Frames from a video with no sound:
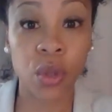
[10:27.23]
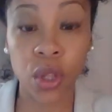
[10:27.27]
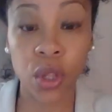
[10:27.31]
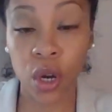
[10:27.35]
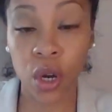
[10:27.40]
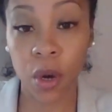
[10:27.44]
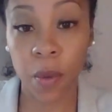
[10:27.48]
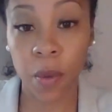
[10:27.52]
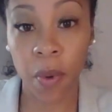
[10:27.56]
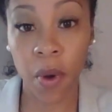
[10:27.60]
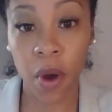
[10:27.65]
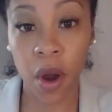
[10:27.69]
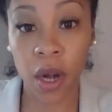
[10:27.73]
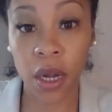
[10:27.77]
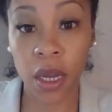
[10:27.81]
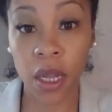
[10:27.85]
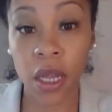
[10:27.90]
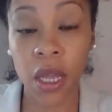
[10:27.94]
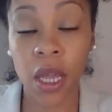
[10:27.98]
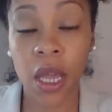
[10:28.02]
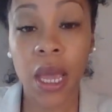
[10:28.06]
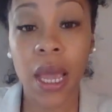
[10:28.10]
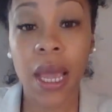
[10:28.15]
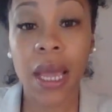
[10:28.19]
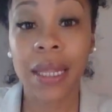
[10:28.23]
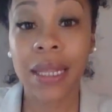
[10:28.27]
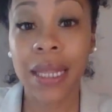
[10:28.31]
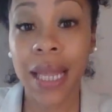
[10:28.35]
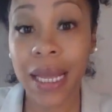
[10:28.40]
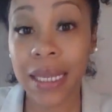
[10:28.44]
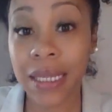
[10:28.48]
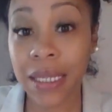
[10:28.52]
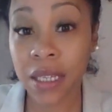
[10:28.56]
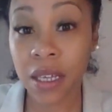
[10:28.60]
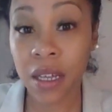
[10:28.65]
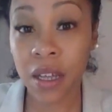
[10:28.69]
third party, and
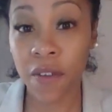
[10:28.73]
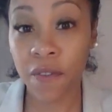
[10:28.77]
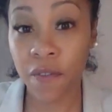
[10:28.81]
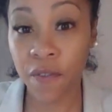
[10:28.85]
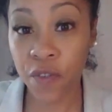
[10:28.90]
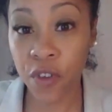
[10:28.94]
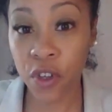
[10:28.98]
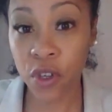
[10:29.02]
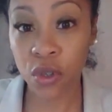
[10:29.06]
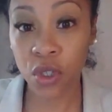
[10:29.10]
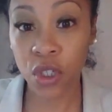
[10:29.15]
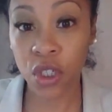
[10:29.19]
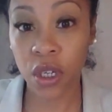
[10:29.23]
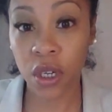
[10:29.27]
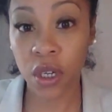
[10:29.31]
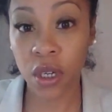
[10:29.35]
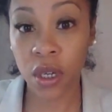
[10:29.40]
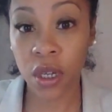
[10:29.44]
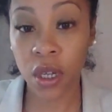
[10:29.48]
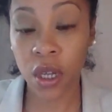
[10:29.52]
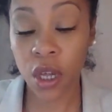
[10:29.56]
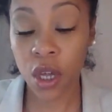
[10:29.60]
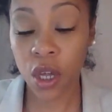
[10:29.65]
that's the confusion.